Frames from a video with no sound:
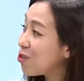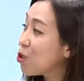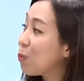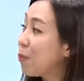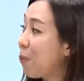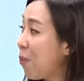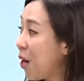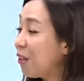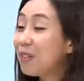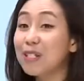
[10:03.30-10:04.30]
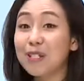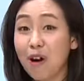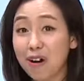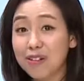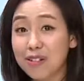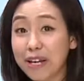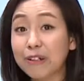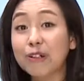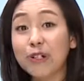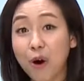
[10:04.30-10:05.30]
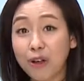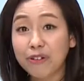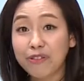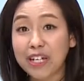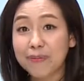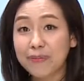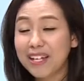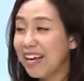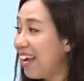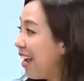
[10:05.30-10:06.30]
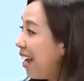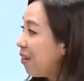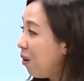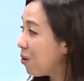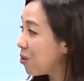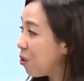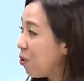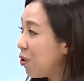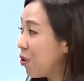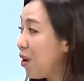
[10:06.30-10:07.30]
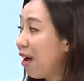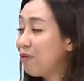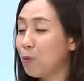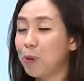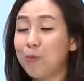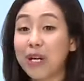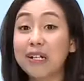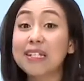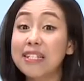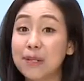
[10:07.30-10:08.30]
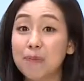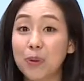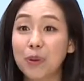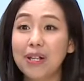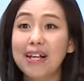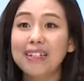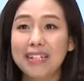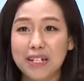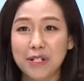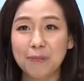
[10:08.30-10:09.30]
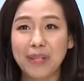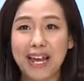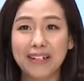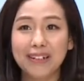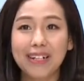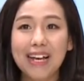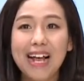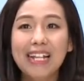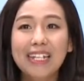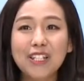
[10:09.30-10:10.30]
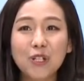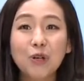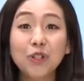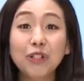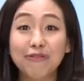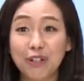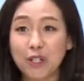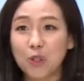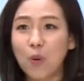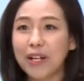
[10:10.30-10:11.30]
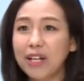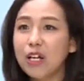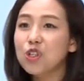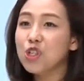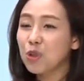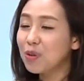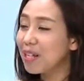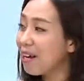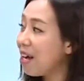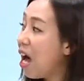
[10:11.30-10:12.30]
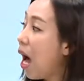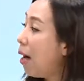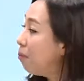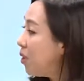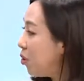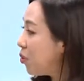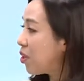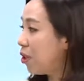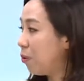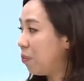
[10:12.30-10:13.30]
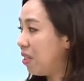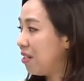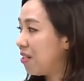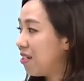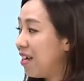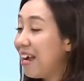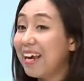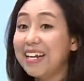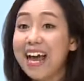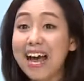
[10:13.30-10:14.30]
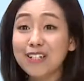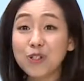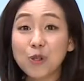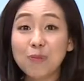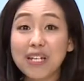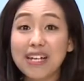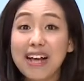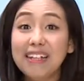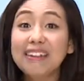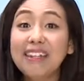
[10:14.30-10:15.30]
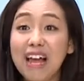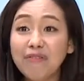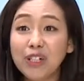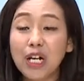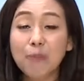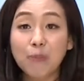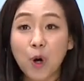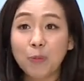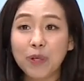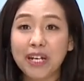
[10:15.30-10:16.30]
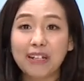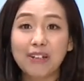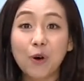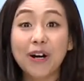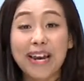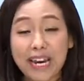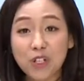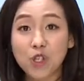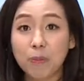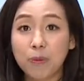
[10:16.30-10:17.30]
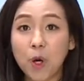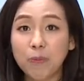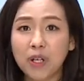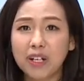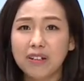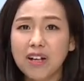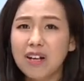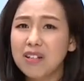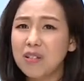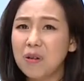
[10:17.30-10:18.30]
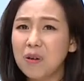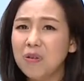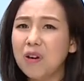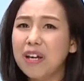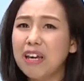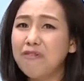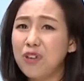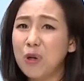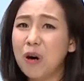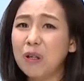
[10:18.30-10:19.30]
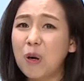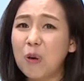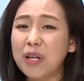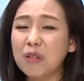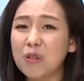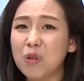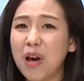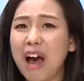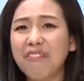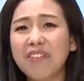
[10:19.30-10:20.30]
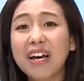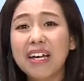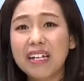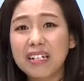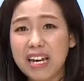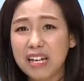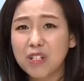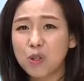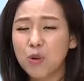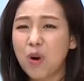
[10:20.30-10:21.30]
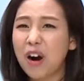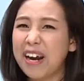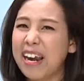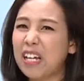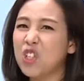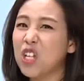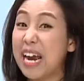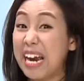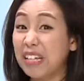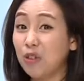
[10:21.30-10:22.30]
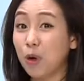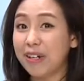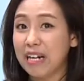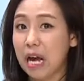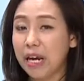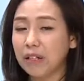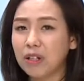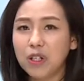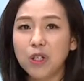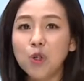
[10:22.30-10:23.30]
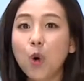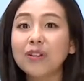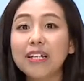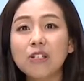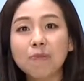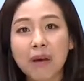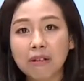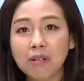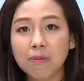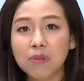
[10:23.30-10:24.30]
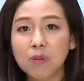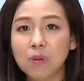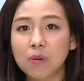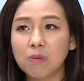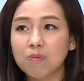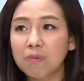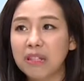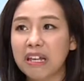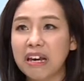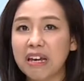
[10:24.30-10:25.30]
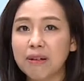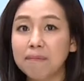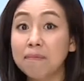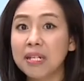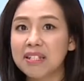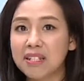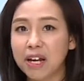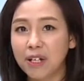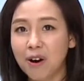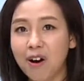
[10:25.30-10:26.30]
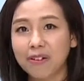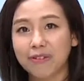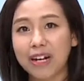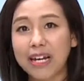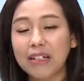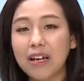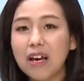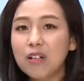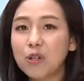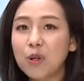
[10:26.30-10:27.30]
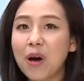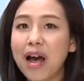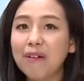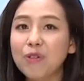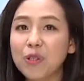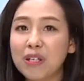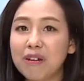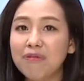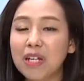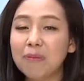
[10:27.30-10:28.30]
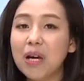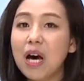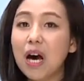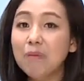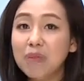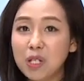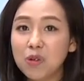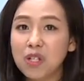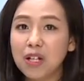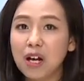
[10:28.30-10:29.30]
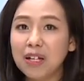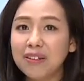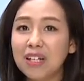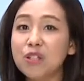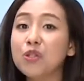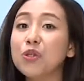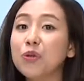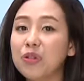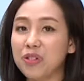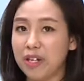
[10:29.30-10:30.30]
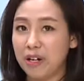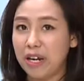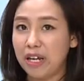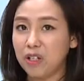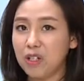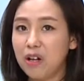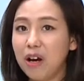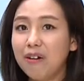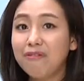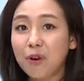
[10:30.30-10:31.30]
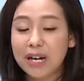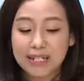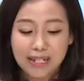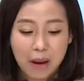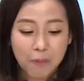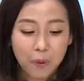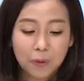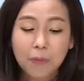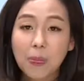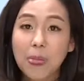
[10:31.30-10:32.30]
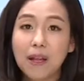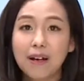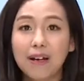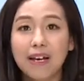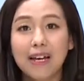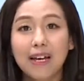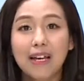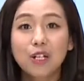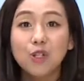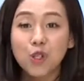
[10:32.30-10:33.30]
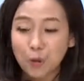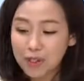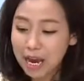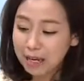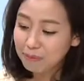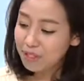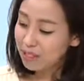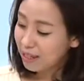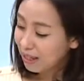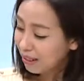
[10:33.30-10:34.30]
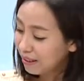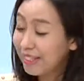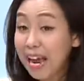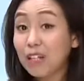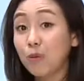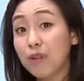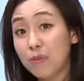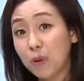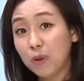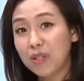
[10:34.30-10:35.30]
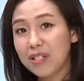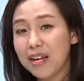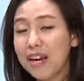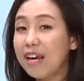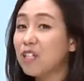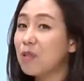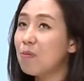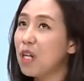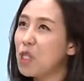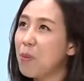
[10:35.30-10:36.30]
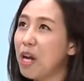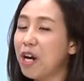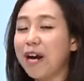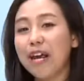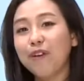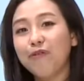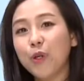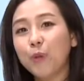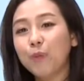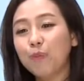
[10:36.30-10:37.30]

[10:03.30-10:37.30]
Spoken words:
to prepare the songs and choreography. And also, you have to prepare a simple lesson plan. Let's go to the first one, choosing a musical piece. It has to be level appropriate or age appropriate. So if you are going to have kids who are age 8 or 9, you don't expect them to play Miss Saigon, right? So you have to give them a musical that suits their age. For example, Showtime's The Cat with Boots, it's much better if you